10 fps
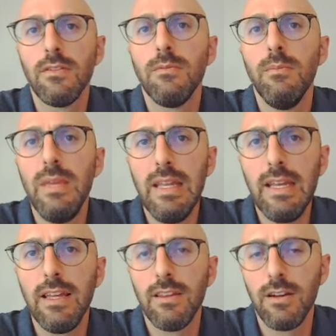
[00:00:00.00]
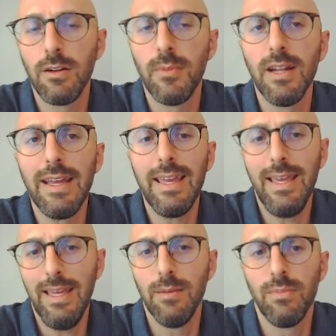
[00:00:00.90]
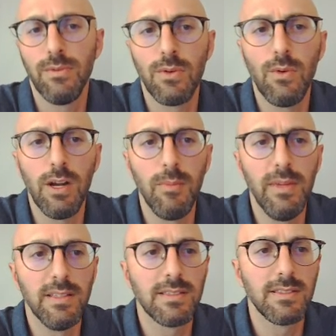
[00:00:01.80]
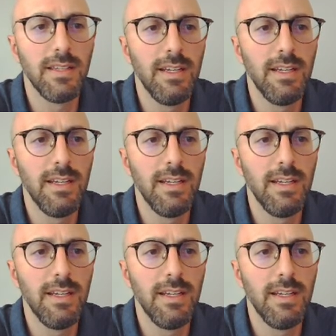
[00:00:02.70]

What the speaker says: meeting the harmonic amp requirements